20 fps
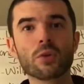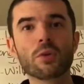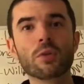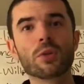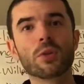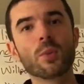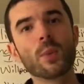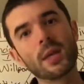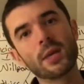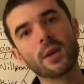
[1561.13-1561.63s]

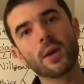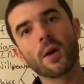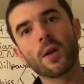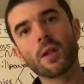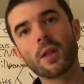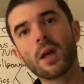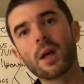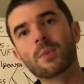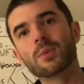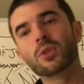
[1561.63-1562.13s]
truth to wake you
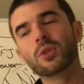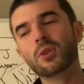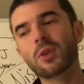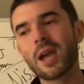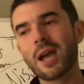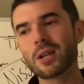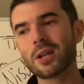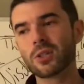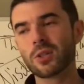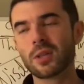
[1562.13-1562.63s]
all up so
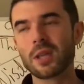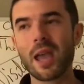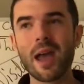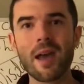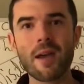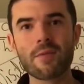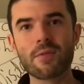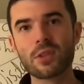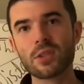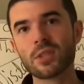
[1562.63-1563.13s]
you actually
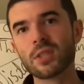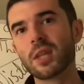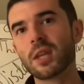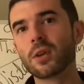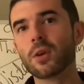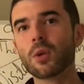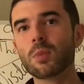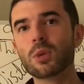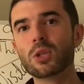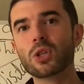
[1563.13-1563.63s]
have this thing
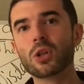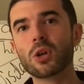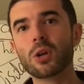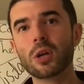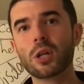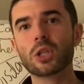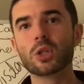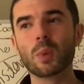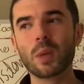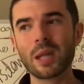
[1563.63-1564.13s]
called
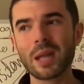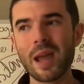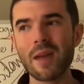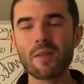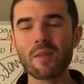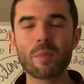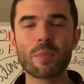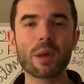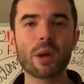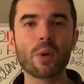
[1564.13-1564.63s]
maturity so we can
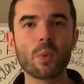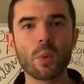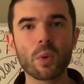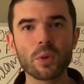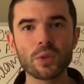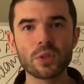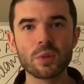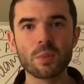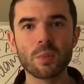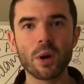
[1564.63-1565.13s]
have a better
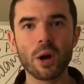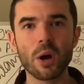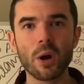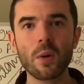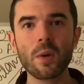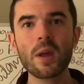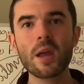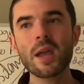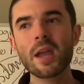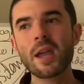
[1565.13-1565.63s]
world
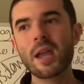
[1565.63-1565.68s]
tomorrow